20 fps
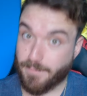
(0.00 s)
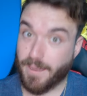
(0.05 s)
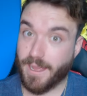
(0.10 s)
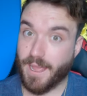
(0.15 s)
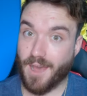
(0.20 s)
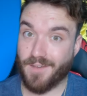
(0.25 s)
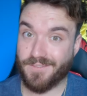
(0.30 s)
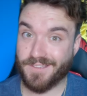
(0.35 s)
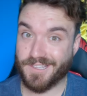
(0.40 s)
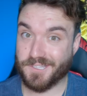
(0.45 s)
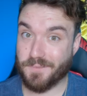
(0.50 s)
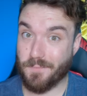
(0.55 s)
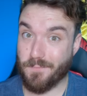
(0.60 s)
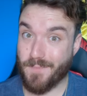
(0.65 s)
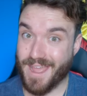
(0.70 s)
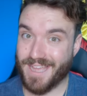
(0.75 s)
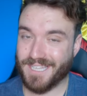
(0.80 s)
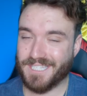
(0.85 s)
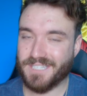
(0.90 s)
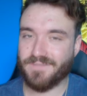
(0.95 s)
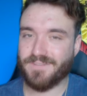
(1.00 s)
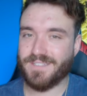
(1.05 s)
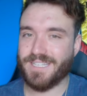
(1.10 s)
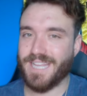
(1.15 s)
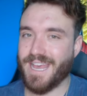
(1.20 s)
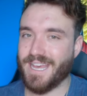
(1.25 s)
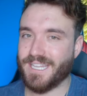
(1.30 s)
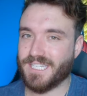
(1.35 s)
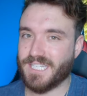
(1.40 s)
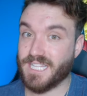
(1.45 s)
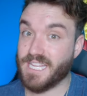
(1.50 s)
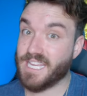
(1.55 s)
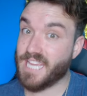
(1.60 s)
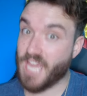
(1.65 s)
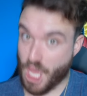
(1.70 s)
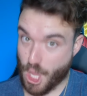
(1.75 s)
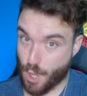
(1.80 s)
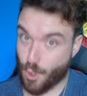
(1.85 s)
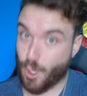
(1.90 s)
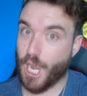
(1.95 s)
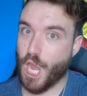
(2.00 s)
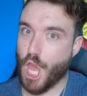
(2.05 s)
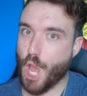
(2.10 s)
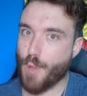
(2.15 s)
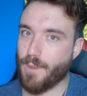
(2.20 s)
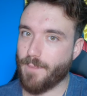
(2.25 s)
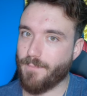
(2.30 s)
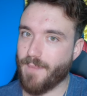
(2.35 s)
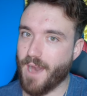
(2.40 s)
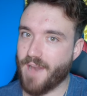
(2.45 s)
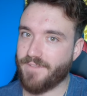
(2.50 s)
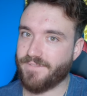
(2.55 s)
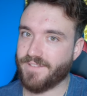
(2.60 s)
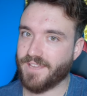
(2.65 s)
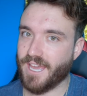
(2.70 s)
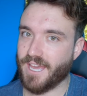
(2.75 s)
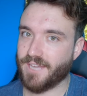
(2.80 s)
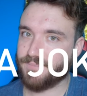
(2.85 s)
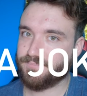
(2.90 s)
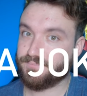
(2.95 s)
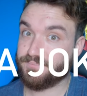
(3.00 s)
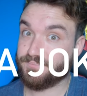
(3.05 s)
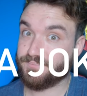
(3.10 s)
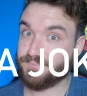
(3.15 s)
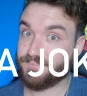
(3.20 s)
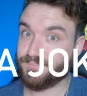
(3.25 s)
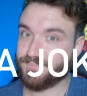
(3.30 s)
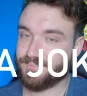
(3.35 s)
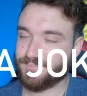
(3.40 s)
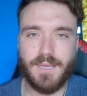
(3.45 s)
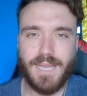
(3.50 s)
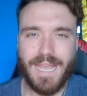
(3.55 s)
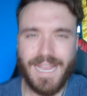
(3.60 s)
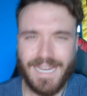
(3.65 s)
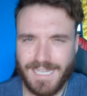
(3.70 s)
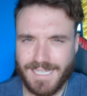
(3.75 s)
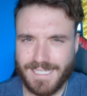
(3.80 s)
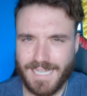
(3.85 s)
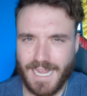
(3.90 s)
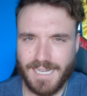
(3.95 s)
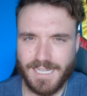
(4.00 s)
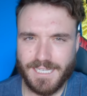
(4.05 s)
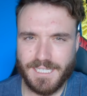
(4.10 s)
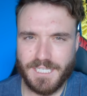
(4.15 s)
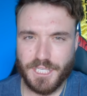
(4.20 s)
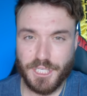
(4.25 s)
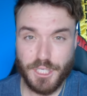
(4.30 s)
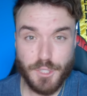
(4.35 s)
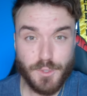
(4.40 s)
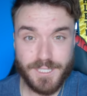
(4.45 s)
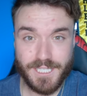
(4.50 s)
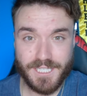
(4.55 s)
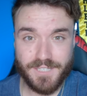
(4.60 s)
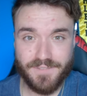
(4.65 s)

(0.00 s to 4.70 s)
pay off his massive debt to the Oklahoma Mafia, he decided to use his